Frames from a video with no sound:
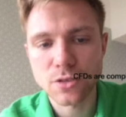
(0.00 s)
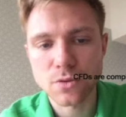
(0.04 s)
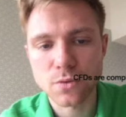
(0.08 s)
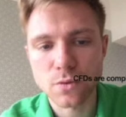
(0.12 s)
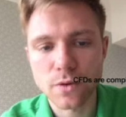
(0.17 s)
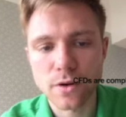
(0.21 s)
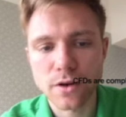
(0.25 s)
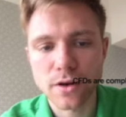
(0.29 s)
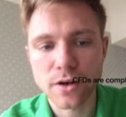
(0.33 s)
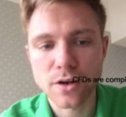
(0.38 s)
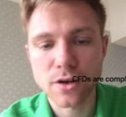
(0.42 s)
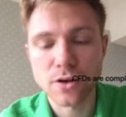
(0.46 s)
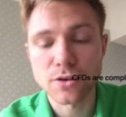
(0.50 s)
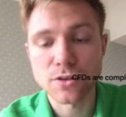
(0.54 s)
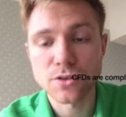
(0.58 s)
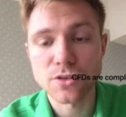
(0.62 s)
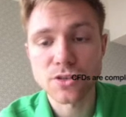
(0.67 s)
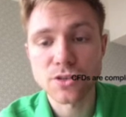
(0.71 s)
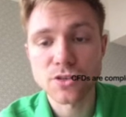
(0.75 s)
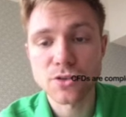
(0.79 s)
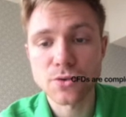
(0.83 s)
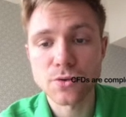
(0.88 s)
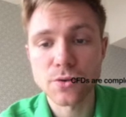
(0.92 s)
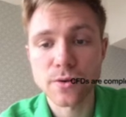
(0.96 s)
were
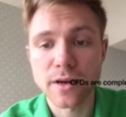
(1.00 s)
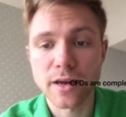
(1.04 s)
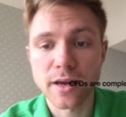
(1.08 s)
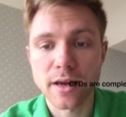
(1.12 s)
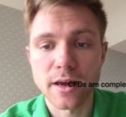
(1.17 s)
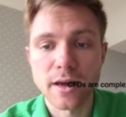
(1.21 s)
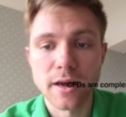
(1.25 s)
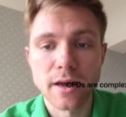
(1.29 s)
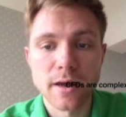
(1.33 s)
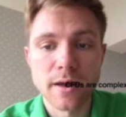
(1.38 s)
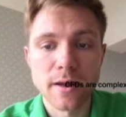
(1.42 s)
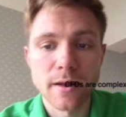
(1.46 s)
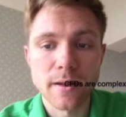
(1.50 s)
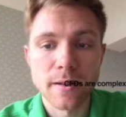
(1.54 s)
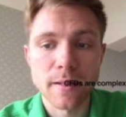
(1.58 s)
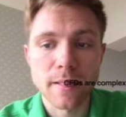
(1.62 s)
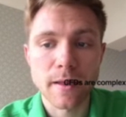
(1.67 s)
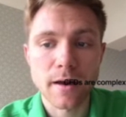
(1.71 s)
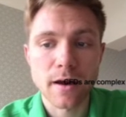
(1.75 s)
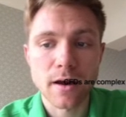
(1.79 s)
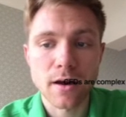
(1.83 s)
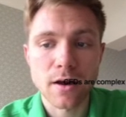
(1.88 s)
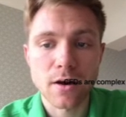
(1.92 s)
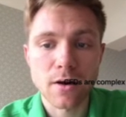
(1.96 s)
continuing
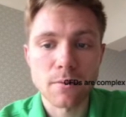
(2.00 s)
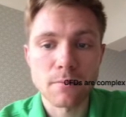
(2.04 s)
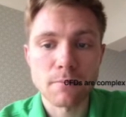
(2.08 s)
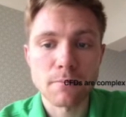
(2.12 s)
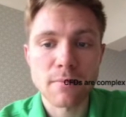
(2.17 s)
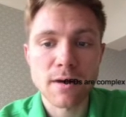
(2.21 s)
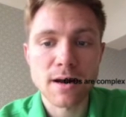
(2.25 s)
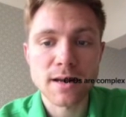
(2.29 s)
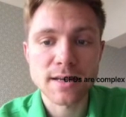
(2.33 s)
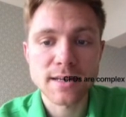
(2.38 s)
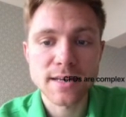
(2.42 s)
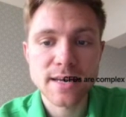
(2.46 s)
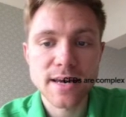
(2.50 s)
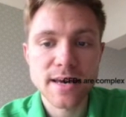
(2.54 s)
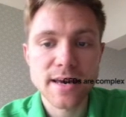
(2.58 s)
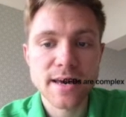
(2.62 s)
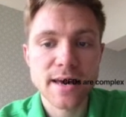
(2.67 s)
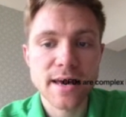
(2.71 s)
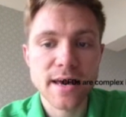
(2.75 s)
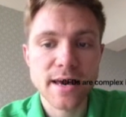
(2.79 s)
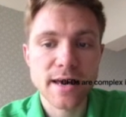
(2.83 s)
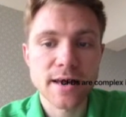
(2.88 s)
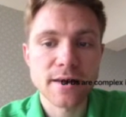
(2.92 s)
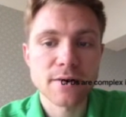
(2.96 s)
on
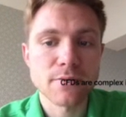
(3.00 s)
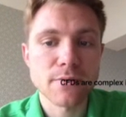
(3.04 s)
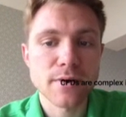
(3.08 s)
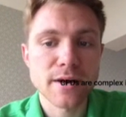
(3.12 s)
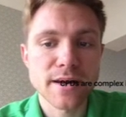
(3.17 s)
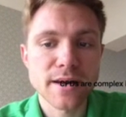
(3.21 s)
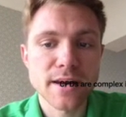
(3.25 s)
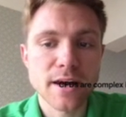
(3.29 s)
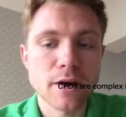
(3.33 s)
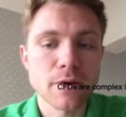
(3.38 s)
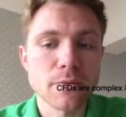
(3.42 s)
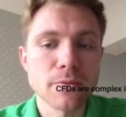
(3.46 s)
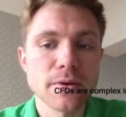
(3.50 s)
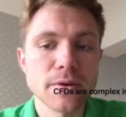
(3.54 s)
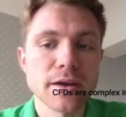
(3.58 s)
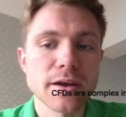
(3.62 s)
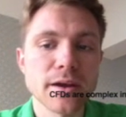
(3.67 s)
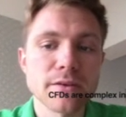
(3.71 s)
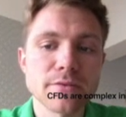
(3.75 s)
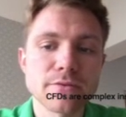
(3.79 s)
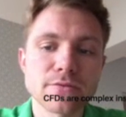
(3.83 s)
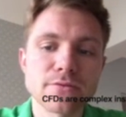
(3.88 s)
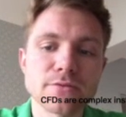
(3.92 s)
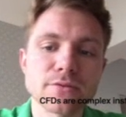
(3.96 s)
Monday, and right now we
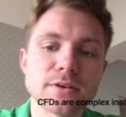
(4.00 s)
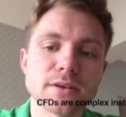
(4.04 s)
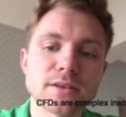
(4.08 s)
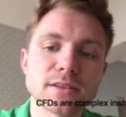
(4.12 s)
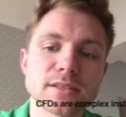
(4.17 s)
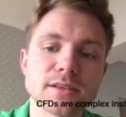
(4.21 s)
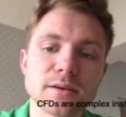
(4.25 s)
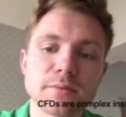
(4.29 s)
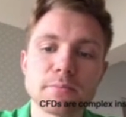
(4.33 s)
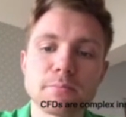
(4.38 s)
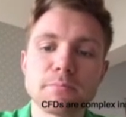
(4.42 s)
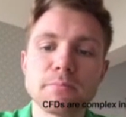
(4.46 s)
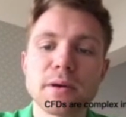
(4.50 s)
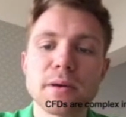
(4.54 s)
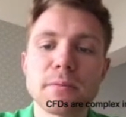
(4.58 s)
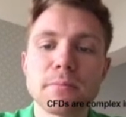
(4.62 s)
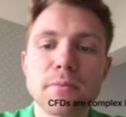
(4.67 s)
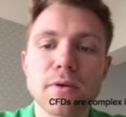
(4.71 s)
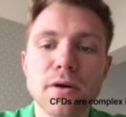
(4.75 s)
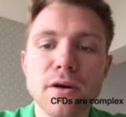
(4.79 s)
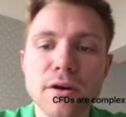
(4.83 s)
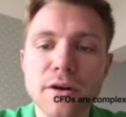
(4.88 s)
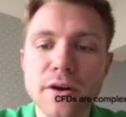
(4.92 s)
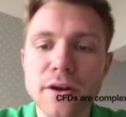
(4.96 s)
have some pin
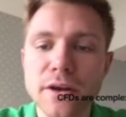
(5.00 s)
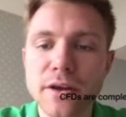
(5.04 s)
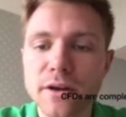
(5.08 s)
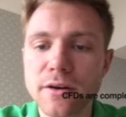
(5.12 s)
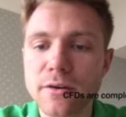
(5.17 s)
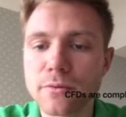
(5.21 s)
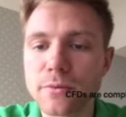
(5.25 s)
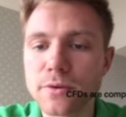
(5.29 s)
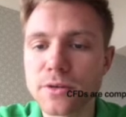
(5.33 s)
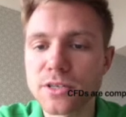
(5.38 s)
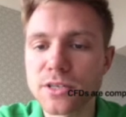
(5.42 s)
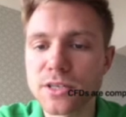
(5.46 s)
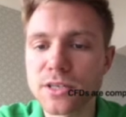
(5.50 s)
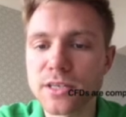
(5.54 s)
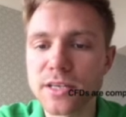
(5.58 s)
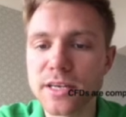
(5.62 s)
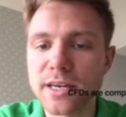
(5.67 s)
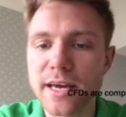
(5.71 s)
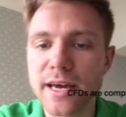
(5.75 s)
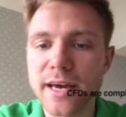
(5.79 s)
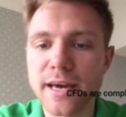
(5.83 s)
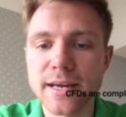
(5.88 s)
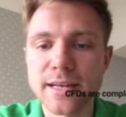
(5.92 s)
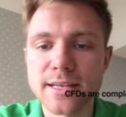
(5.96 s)
bar here, which
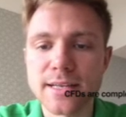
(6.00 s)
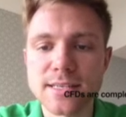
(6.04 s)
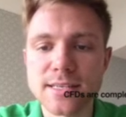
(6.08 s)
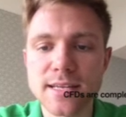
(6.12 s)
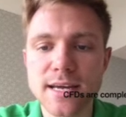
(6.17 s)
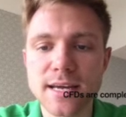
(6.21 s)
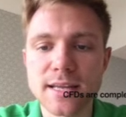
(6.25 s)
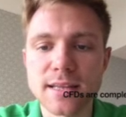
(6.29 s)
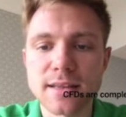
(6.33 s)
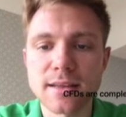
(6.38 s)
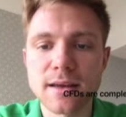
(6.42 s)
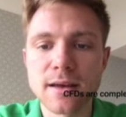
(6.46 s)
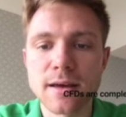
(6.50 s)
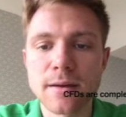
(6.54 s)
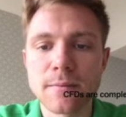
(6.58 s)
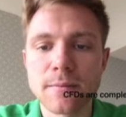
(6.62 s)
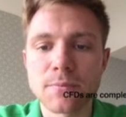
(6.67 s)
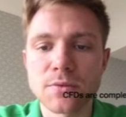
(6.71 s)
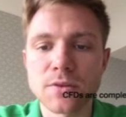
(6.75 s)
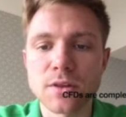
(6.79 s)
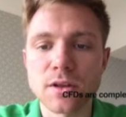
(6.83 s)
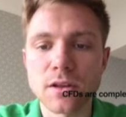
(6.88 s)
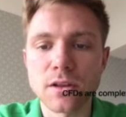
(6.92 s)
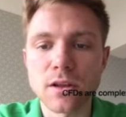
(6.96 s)
indicates that
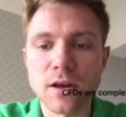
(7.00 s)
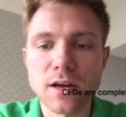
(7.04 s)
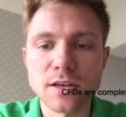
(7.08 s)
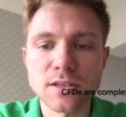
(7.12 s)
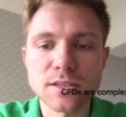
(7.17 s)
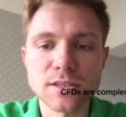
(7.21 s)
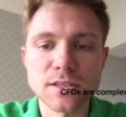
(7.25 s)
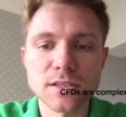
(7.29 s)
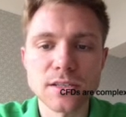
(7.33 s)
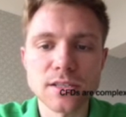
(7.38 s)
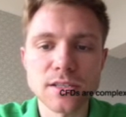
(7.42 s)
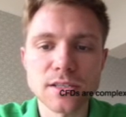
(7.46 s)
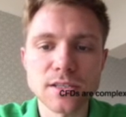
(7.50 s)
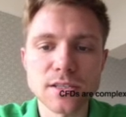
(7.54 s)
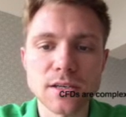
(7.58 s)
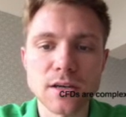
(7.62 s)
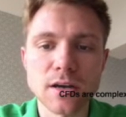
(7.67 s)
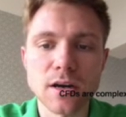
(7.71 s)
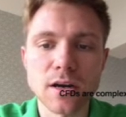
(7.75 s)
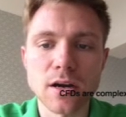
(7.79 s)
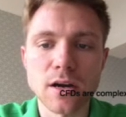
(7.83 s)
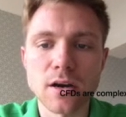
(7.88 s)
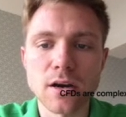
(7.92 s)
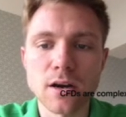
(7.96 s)
the losses
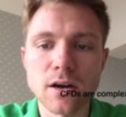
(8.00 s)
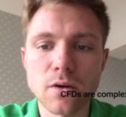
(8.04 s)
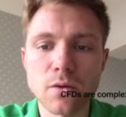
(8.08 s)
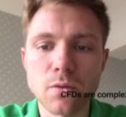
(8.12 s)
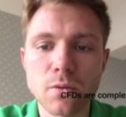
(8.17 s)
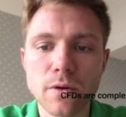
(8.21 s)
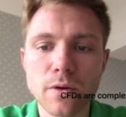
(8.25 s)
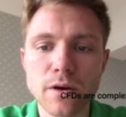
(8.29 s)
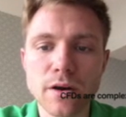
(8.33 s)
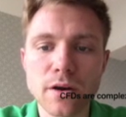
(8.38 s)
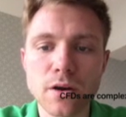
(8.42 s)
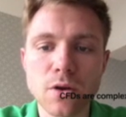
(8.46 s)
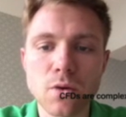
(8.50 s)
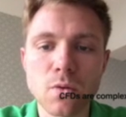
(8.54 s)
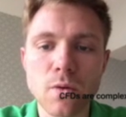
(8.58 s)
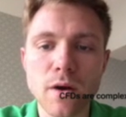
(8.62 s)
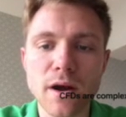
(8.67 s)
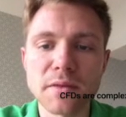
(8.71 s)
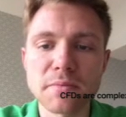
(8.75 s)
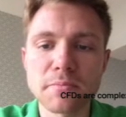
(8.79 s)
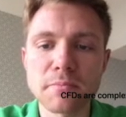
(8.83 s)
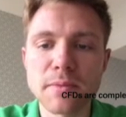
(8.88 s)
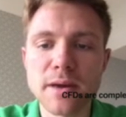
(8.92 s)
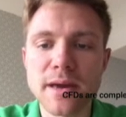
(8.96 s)
uh, were
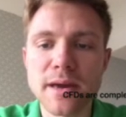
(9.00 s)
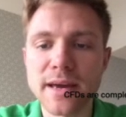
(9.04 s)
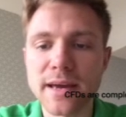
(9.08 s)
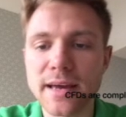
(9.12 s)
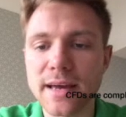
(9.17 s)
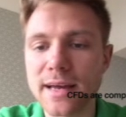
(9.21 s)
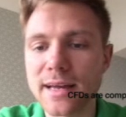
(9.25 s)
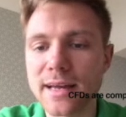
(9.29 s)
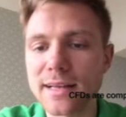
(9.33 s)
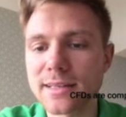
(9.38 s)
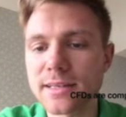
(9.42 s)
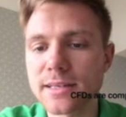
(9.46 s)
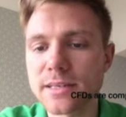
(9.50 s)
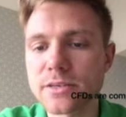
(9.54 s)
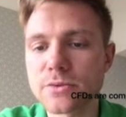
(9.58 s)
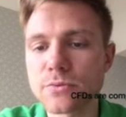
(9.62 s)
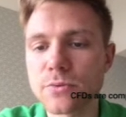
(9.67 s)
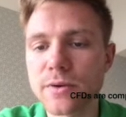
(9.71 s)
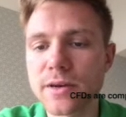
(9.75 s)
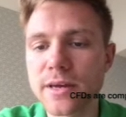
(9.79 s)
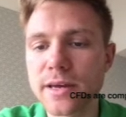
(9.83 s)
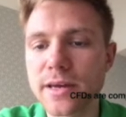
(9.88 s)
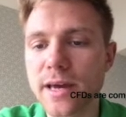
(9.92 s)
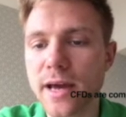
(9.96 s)
quite big. And this
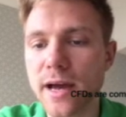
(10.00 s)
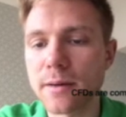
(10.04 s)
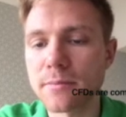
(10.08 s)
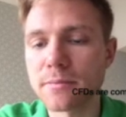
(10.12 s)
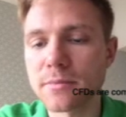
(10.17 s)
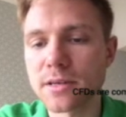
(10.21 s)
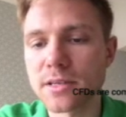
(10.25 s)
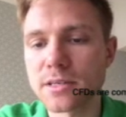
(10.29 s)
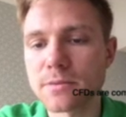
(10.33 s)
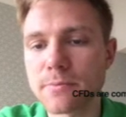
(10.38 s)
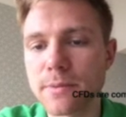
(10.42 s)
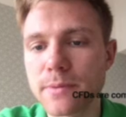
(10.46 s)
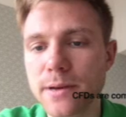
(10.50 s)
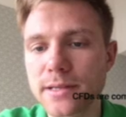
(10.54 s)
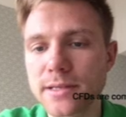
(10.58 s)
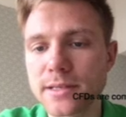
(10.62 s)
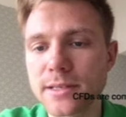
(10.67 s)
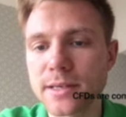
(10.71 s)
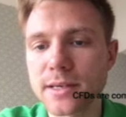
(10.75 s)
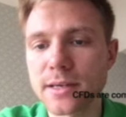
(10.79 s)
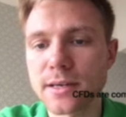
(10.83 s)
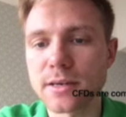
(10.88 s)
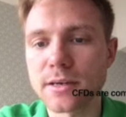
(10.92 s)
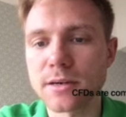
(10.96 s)
week, I'm
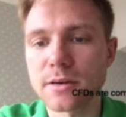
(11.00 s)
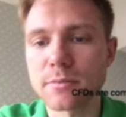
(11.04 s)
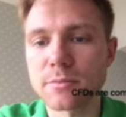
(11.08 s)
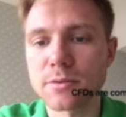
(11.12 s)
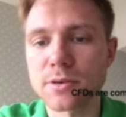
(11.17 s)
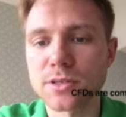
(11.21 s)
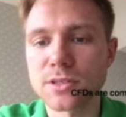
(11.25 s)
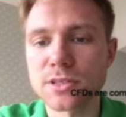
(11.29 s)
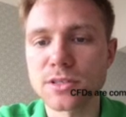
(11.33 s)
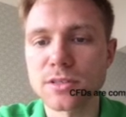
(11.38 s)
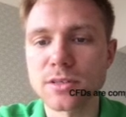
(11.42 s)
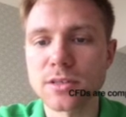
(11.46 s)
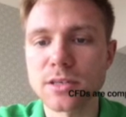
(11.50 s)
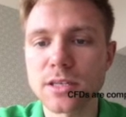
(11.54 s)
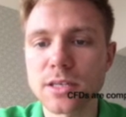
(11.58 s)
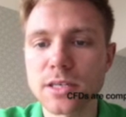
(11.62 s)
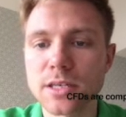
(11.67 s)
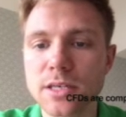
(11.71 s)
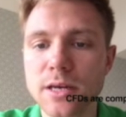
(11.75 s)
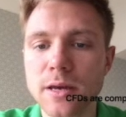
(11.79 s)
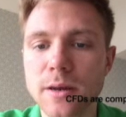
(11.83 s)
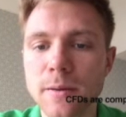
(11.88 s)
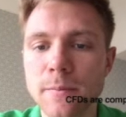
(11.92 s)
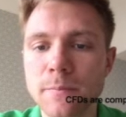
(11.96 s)
expecting uh,
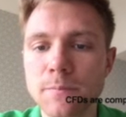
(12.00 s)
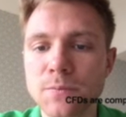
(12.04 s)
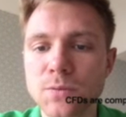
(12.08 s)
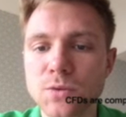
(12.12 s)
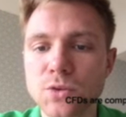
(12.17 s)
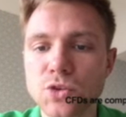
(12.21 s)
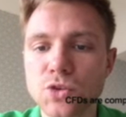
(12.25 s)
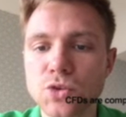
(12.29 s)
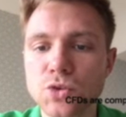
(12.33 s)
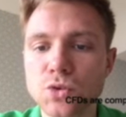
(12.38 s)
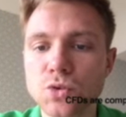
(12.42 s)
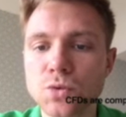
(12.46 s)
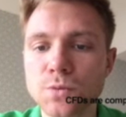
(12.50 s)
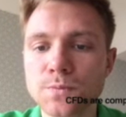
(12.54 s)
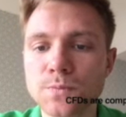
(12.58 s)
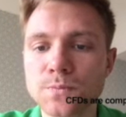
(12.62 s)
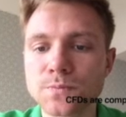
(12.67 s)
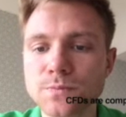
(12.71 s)
personally to